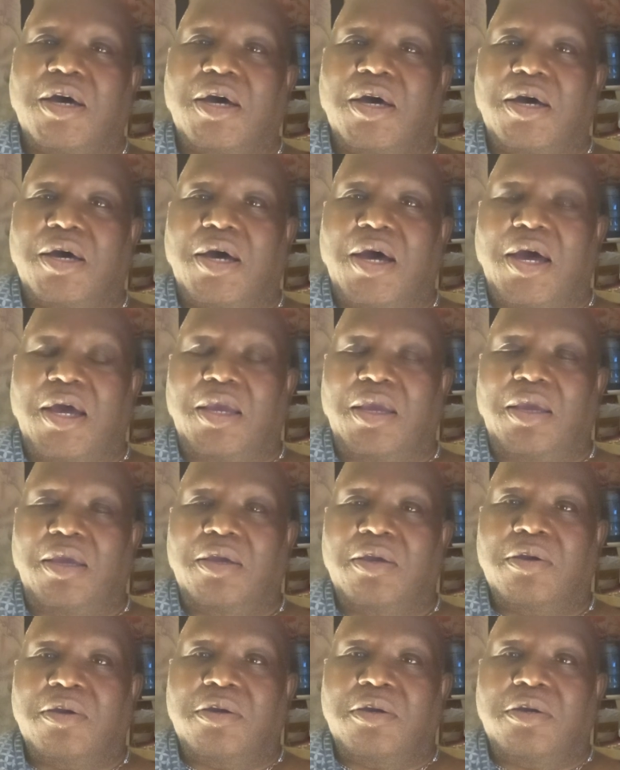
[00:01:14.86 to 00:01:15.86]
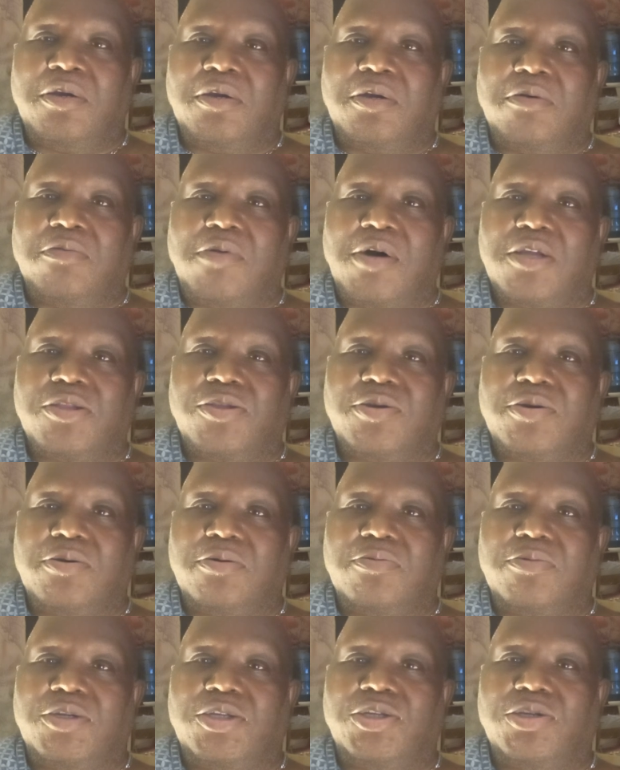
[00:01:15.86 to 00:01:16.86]
I want
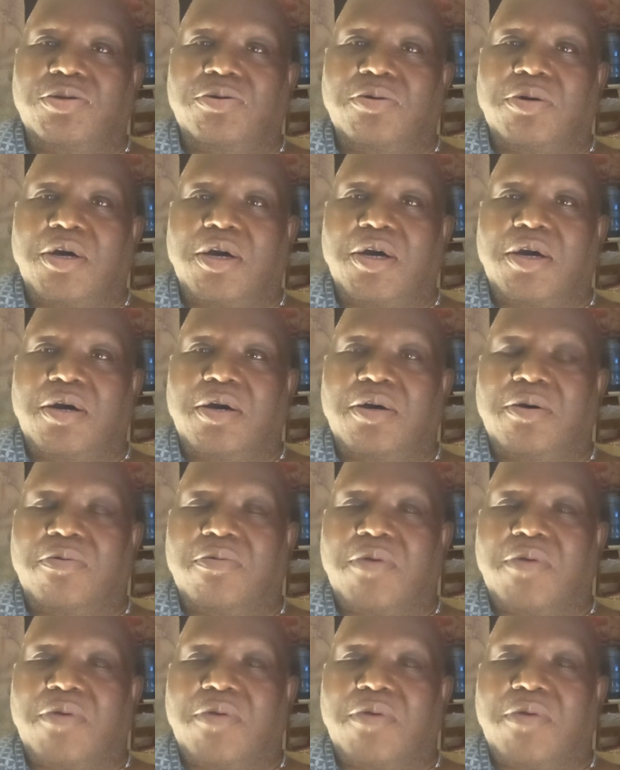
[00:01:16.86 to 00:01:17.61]
to wish you a